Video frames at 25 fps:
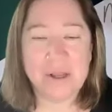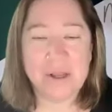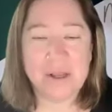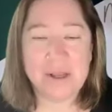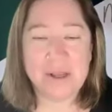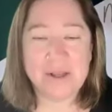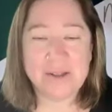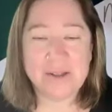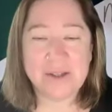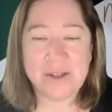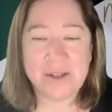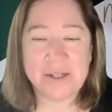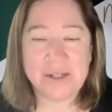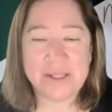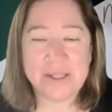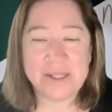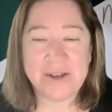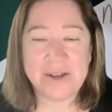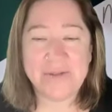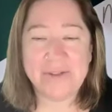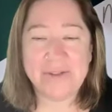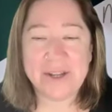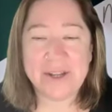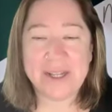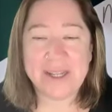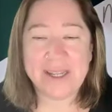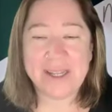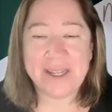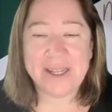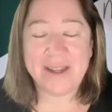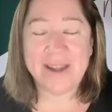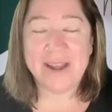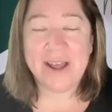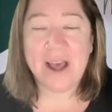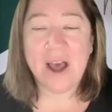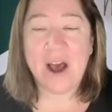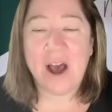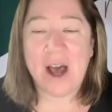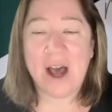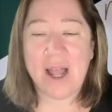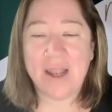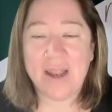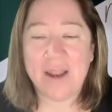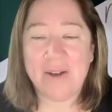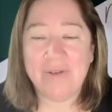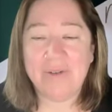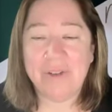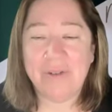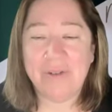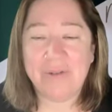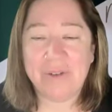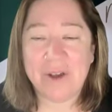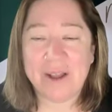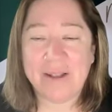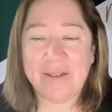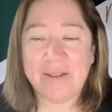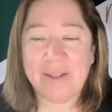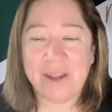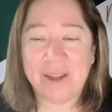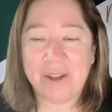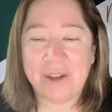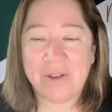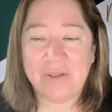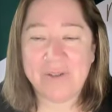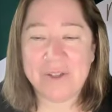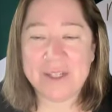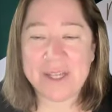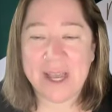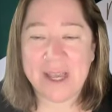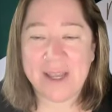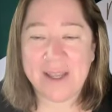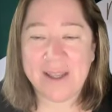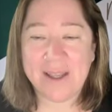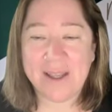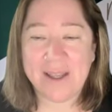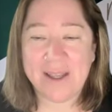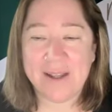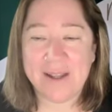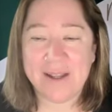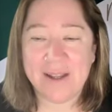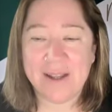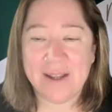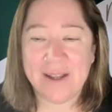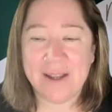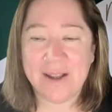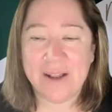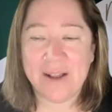So I love the fact that you've taken,